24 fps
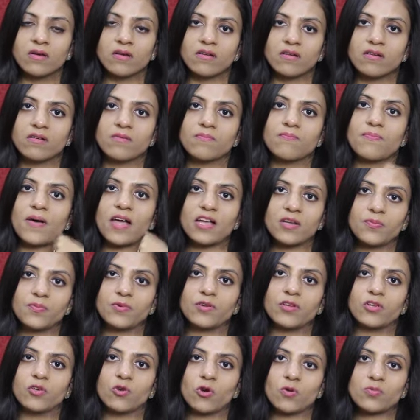uh,
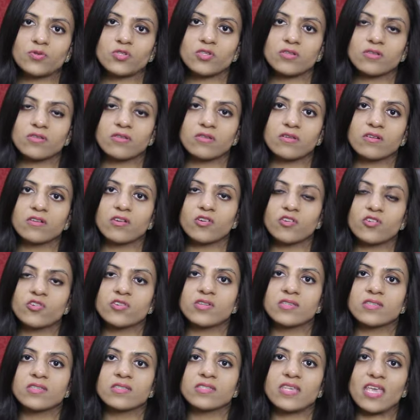back-burning option. A career
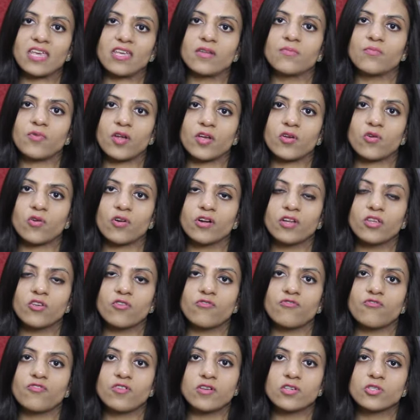is a second priority.
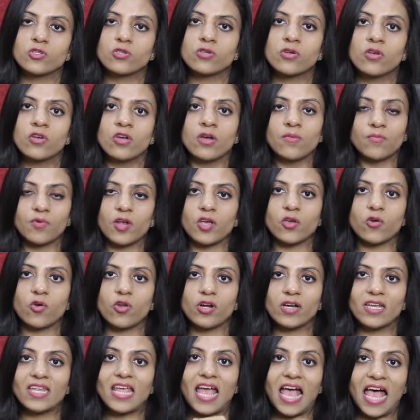Your first
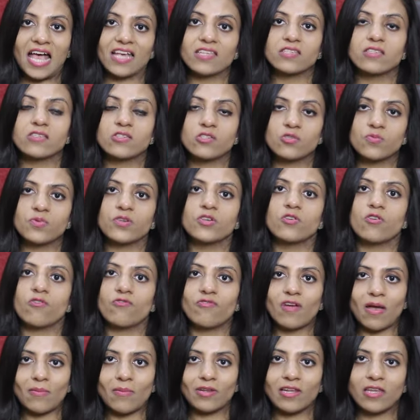priority has to be your
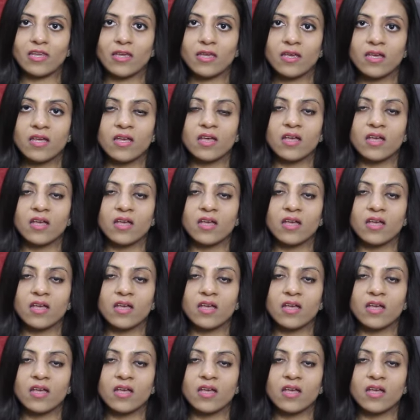family.